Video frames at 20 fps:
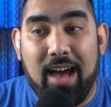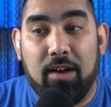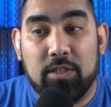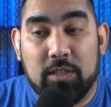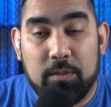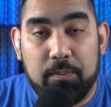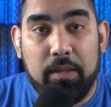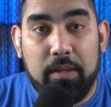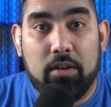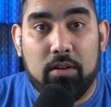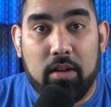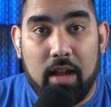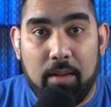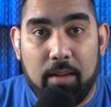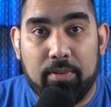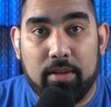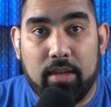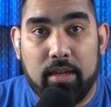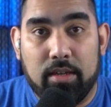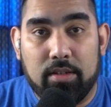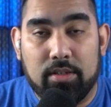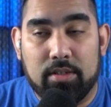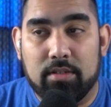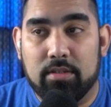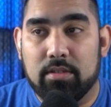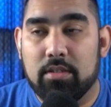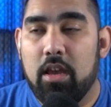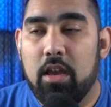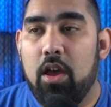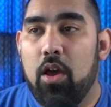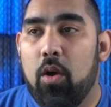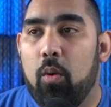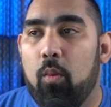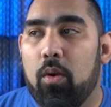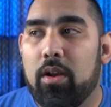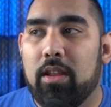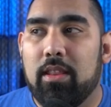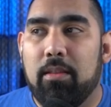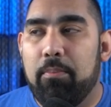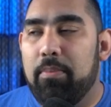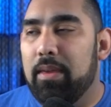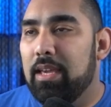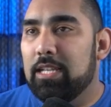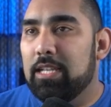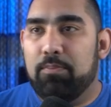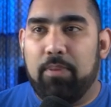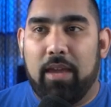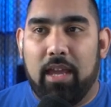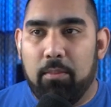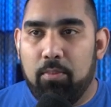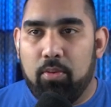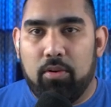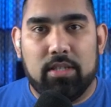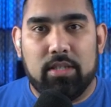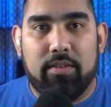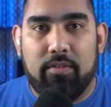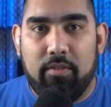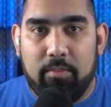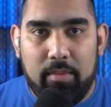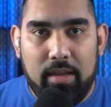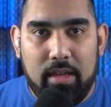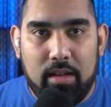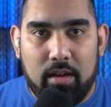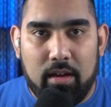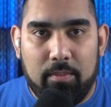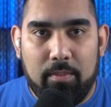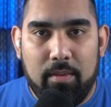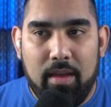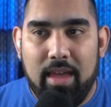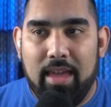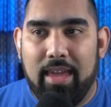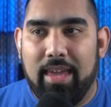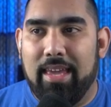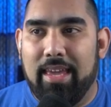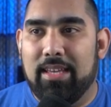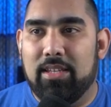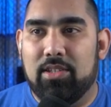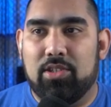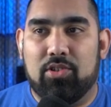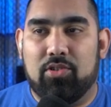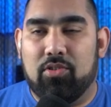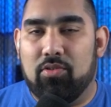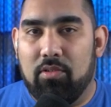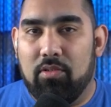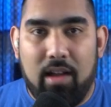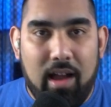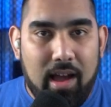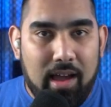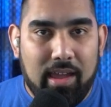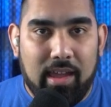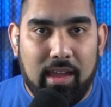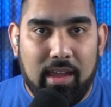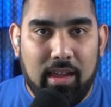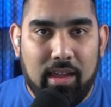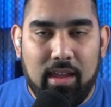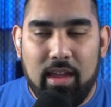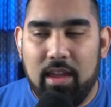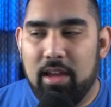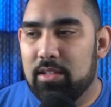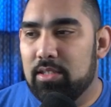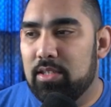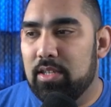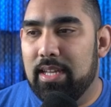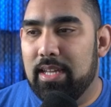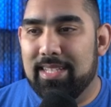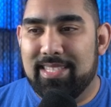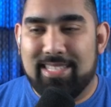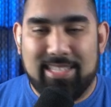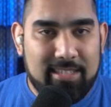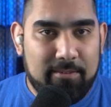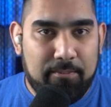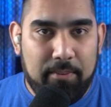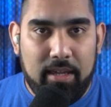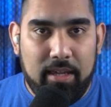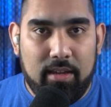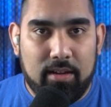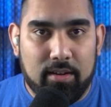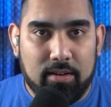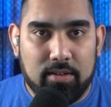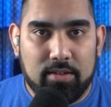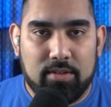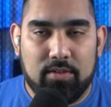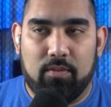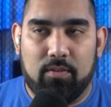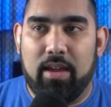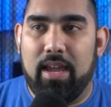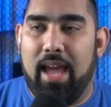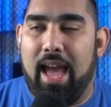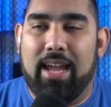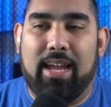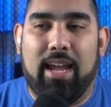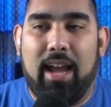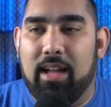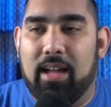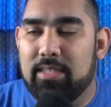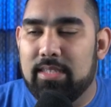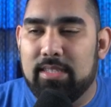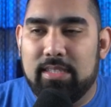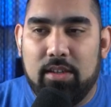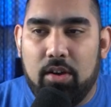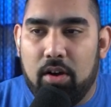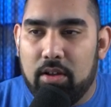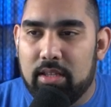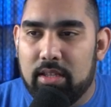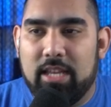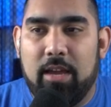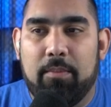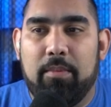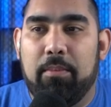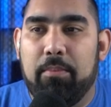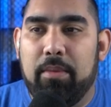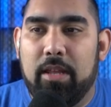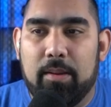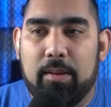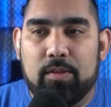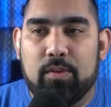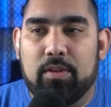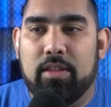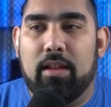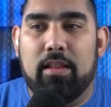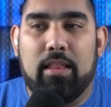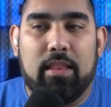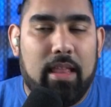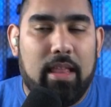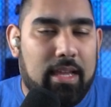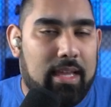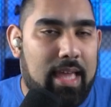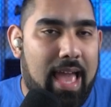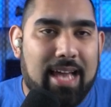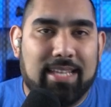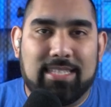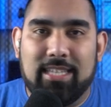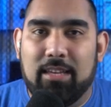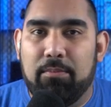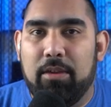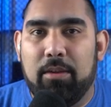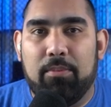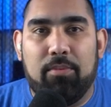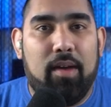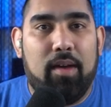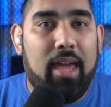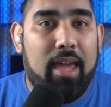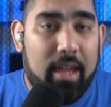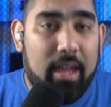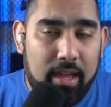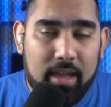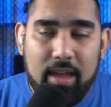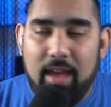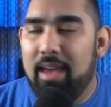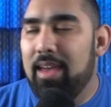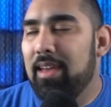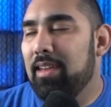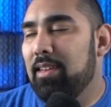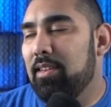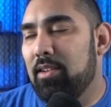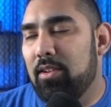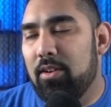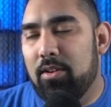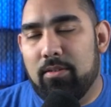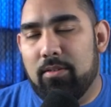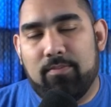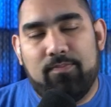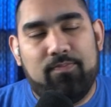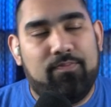speaker applications. One of the biggest pain points of a meetup is trying to get speakers, right? I constantly see all the time at meetups where they're like asking people, hey, you know,